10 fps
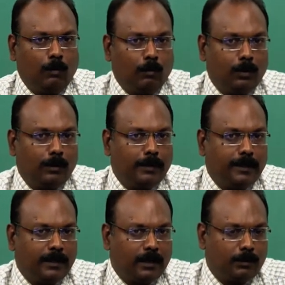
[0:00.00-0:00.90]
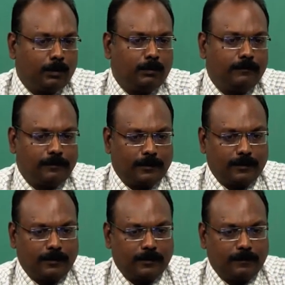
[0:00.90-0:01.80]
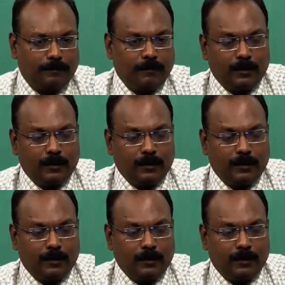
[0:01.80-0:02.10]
overlooking our own faults.